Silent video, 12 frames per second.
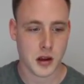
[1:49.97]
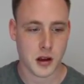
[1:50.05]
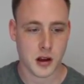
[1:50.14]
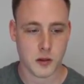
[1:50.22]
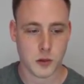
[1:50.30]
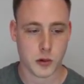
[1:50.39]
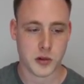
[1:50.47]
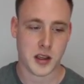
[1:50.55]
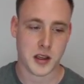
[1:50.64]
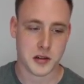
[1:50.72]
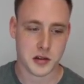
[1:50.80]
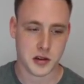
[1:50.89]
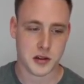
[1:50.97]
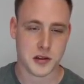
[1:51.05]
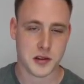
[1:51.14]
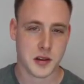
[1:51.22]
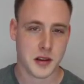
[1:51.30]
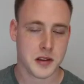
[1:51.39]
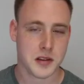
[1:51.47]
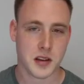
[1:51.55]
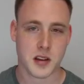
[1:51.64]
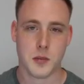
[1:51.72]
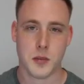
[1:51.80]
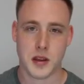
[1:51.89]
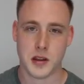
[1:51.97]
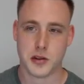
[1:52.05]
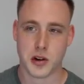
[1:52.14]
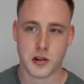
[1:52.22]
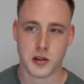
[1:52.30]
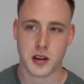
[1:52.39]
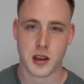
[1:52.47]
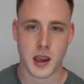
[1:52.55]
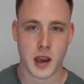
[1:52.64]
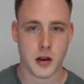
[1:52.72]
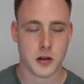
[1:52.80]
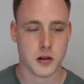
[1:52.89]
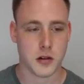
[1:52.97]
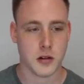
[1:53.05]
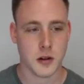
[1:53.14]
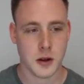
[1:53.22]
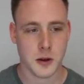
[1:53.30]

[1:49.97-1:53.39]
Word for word: uh, rotations, things that can be generally encountered